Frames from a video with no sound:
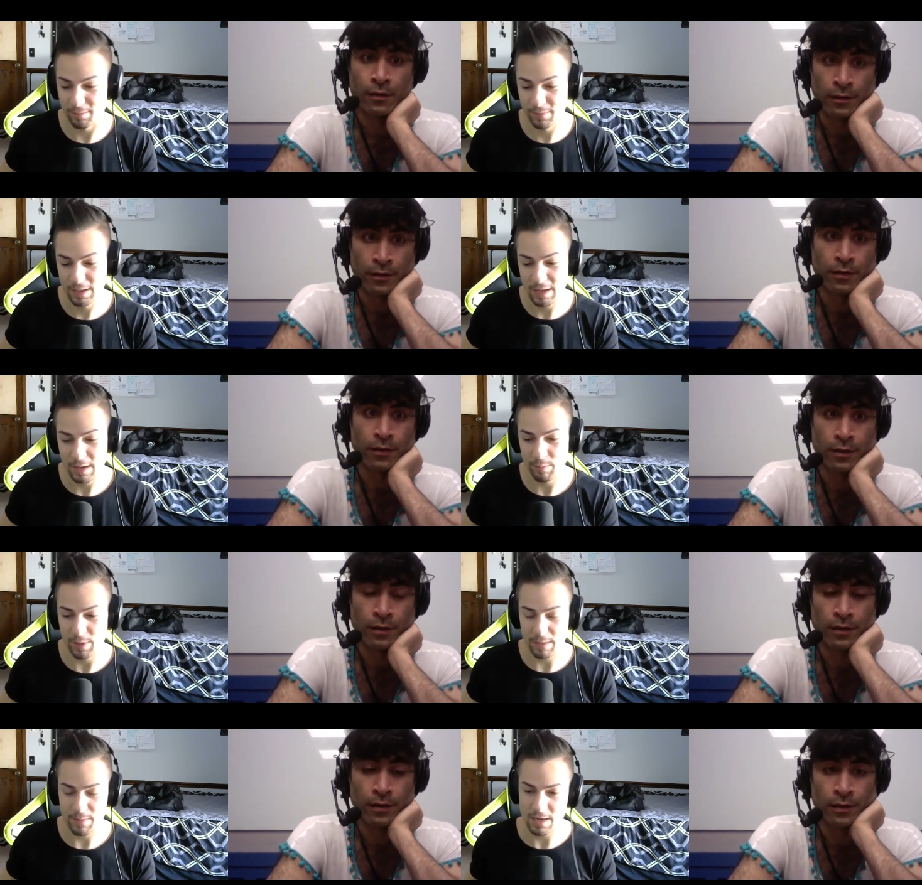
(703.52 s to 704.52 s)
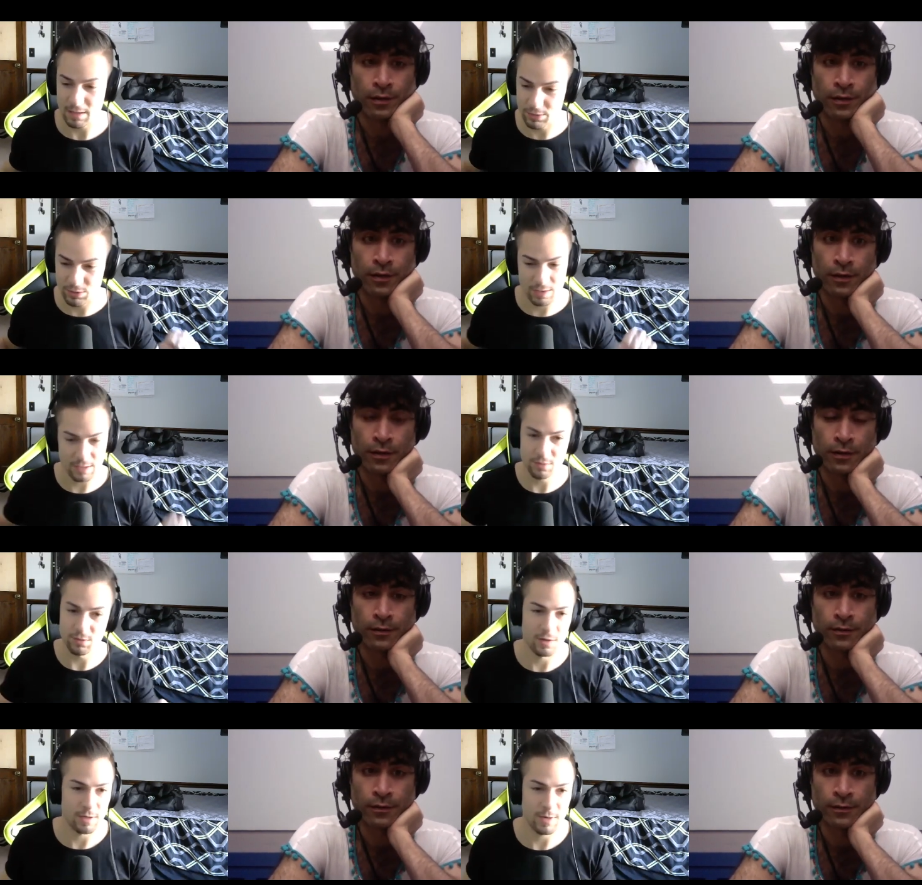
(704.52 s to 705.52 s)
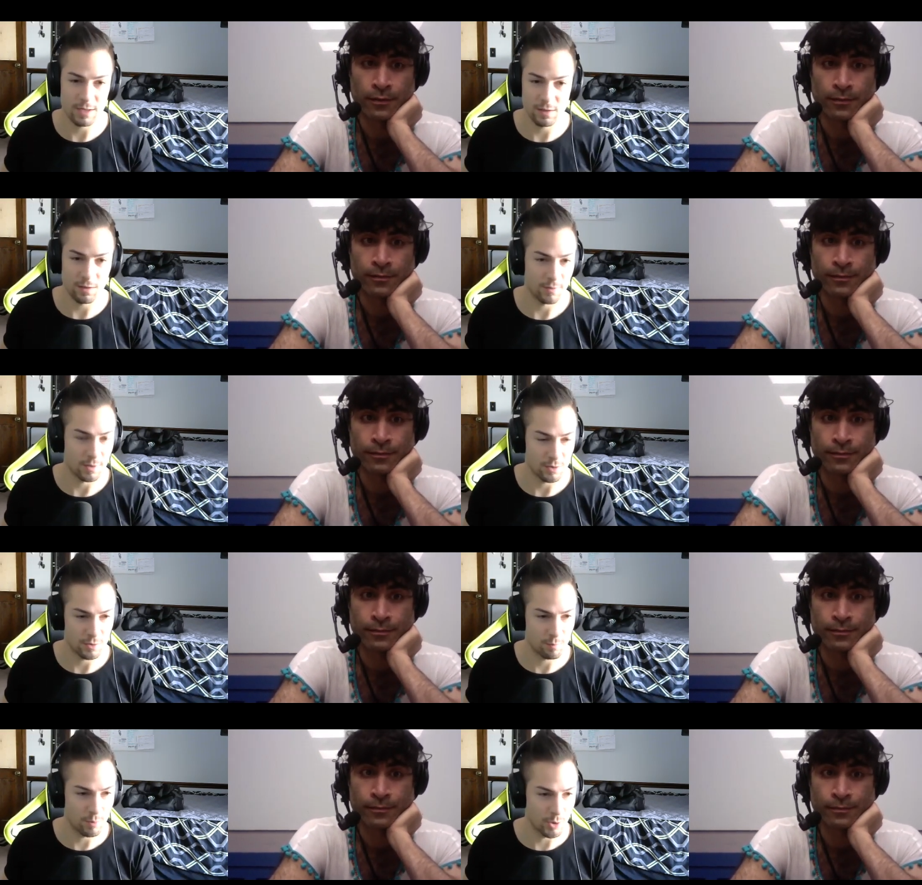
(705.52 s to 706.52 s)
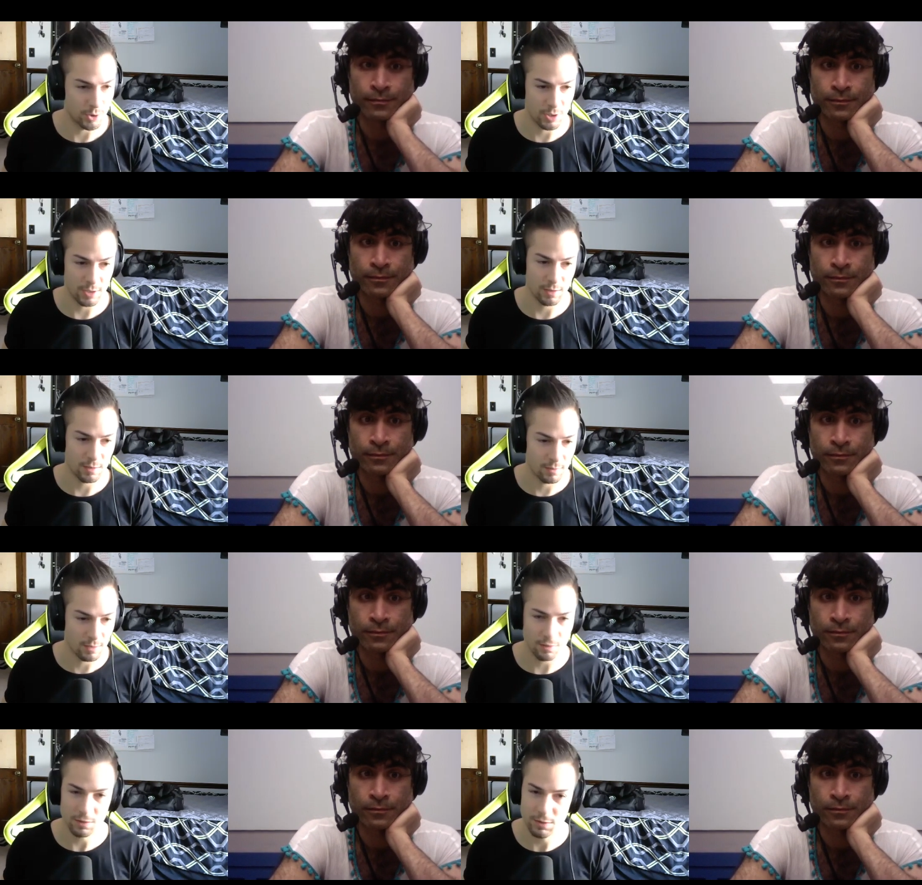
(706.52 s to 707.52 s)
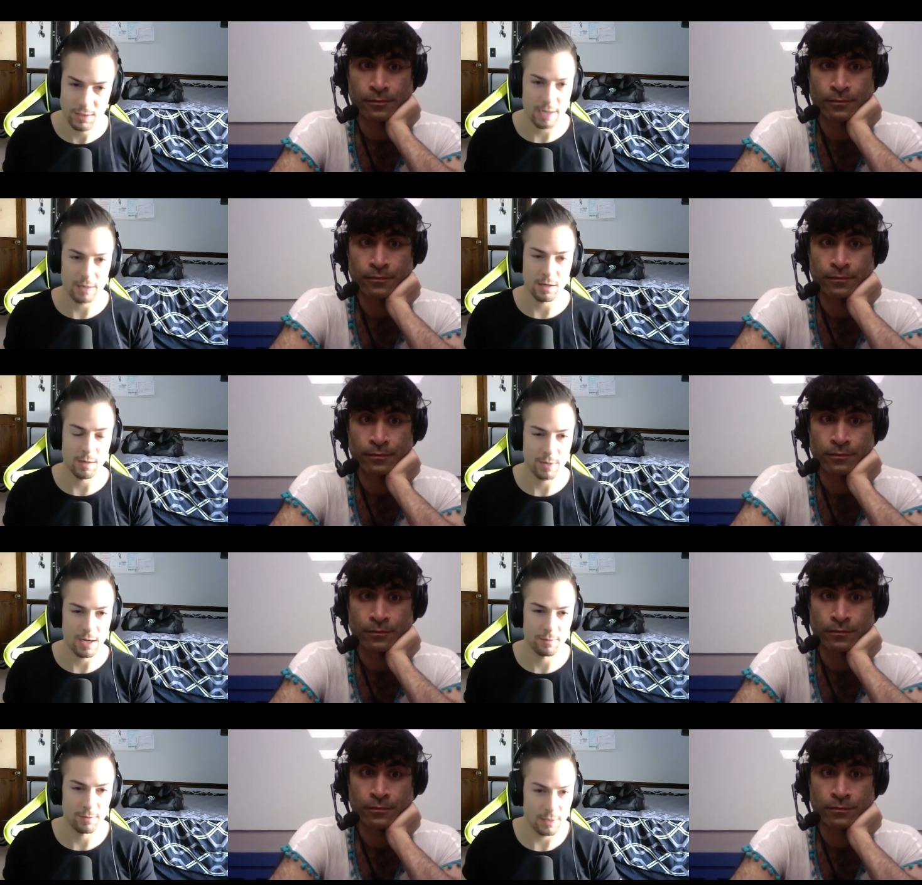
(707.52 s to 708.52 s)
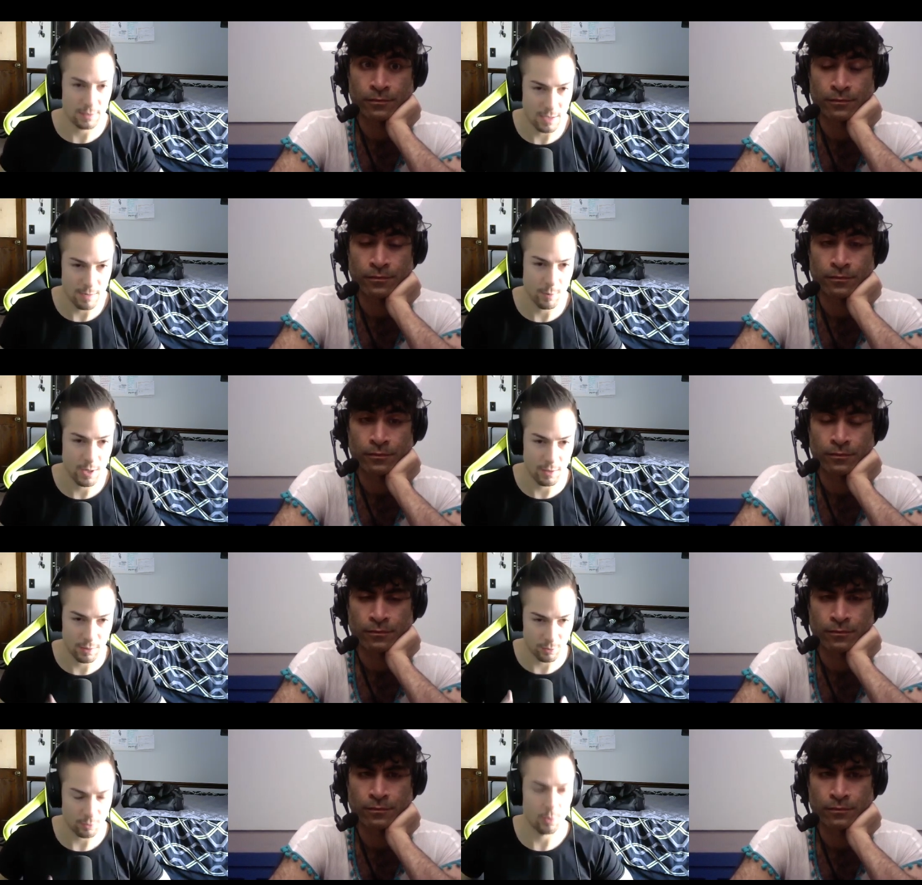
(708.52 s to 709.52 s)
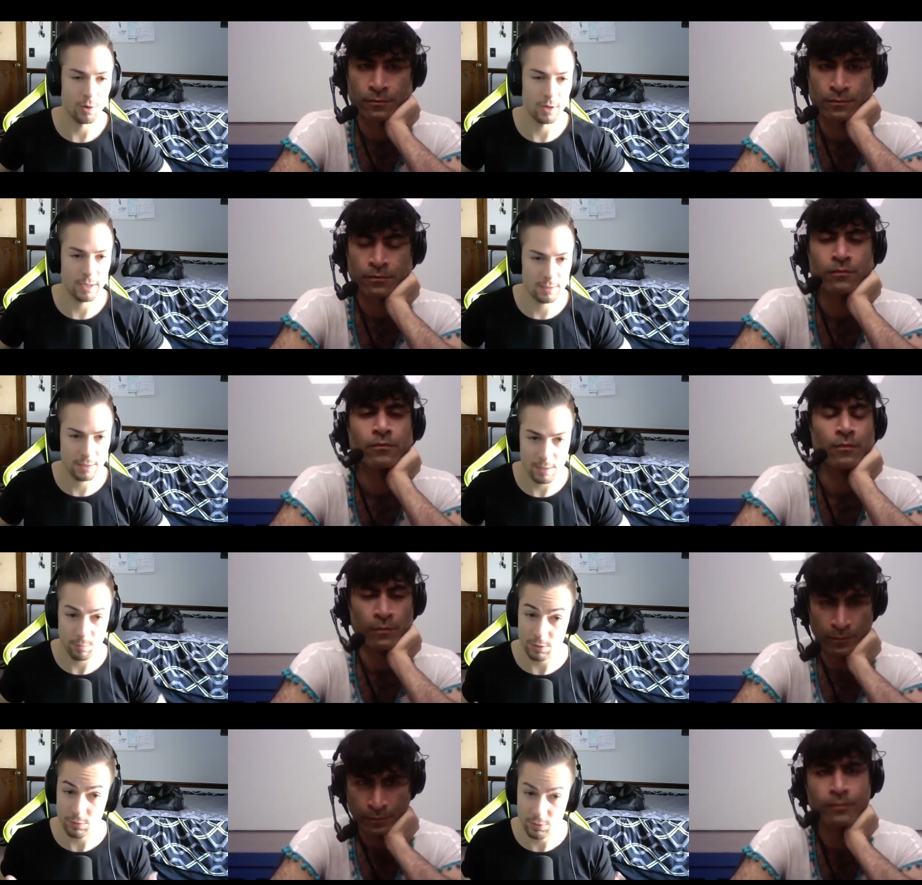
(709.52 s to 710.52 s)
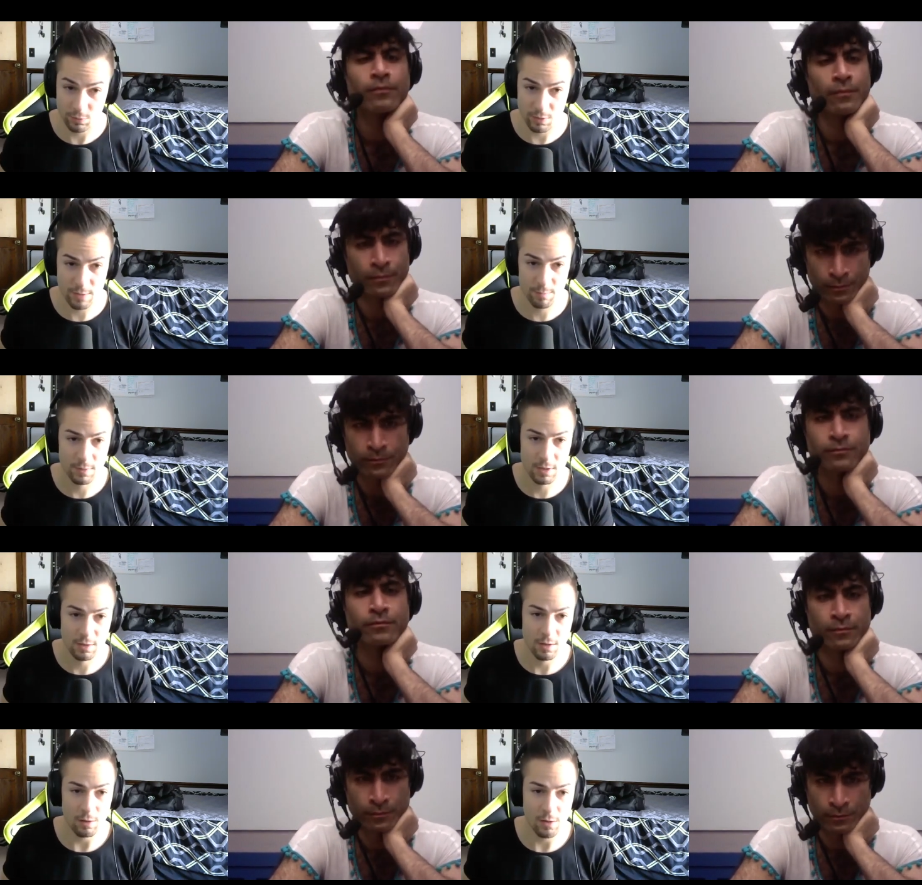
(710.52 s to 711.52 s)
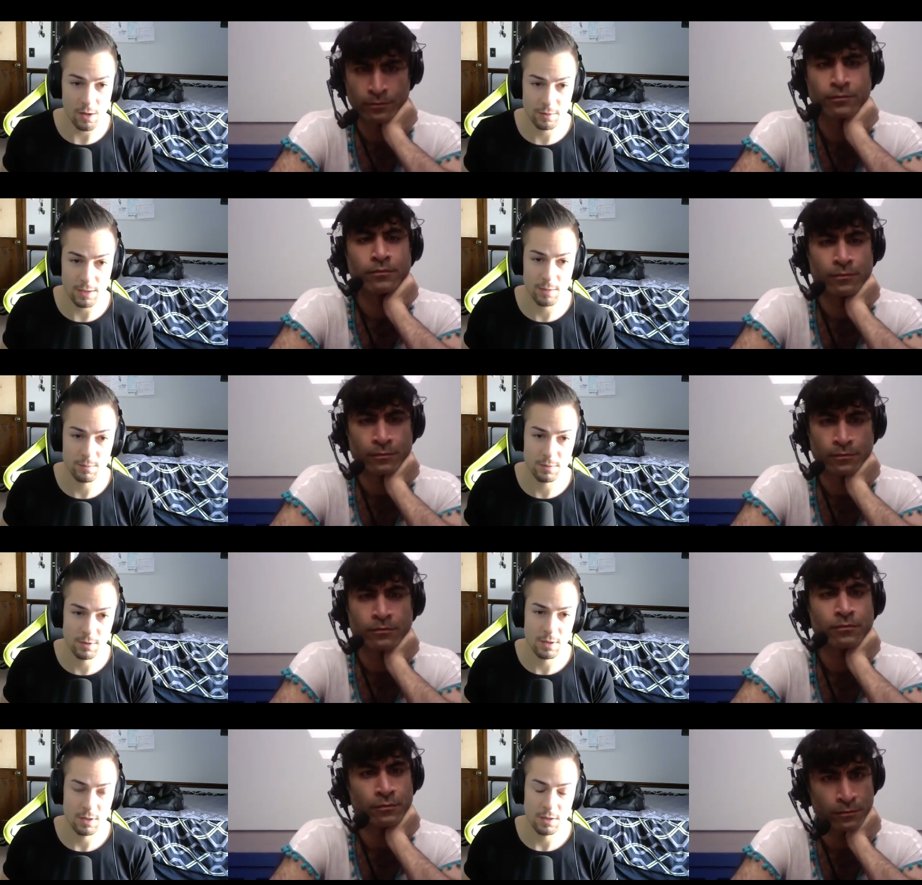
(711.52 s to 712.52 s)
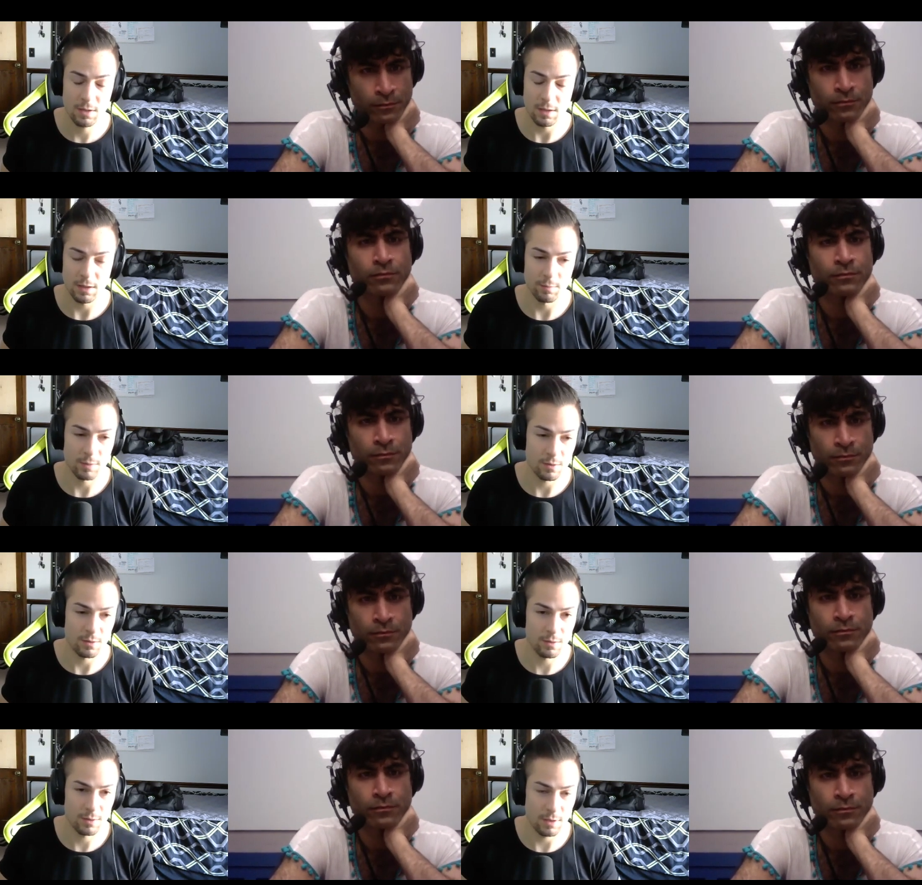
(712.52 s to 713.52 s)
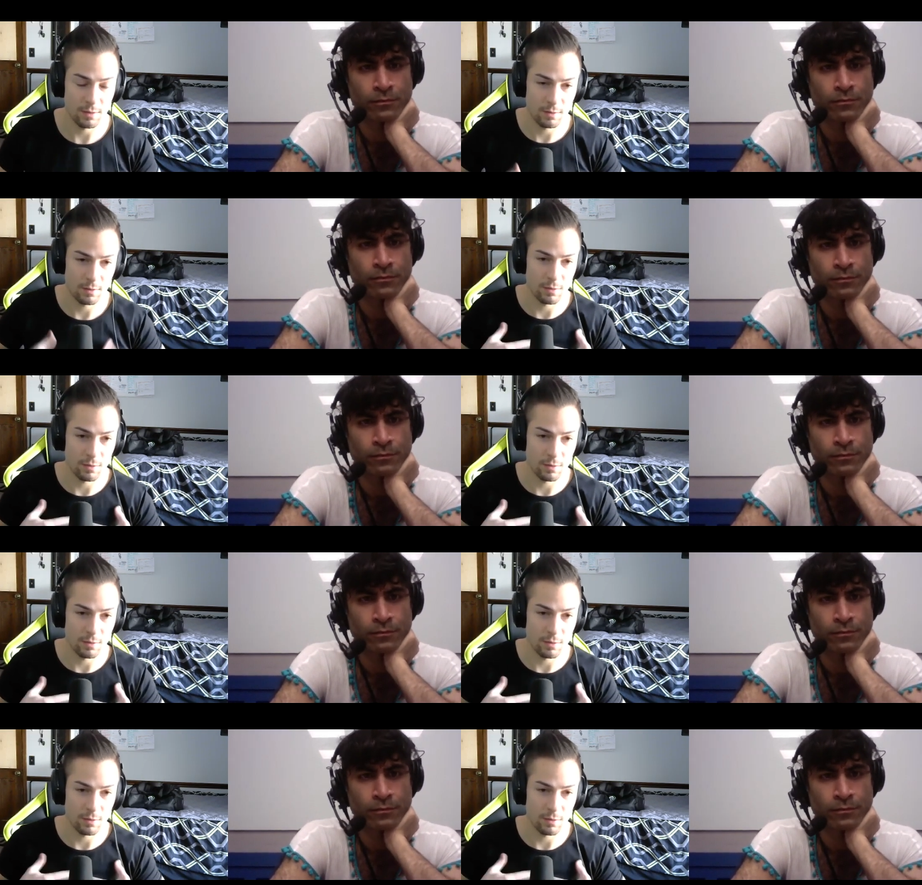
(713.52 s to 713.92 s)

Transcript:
Speaker 1: but I mean just exerting myself and just pushing and you know you tighten up kind of in the same way like your core gets tight when you scream a lot of times because hmm. um, you're using your